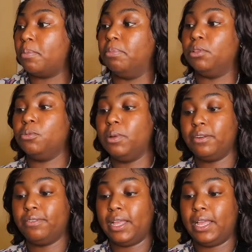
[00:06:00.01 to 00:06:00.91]
blue
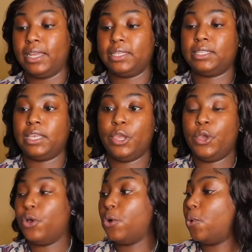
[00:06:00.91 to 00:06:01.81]
butterflies,
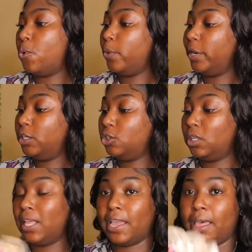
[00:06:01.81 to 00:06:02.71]
orange
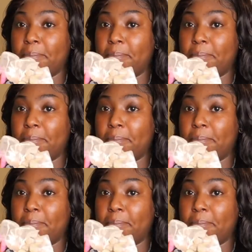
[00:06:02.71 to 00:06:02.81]
or like a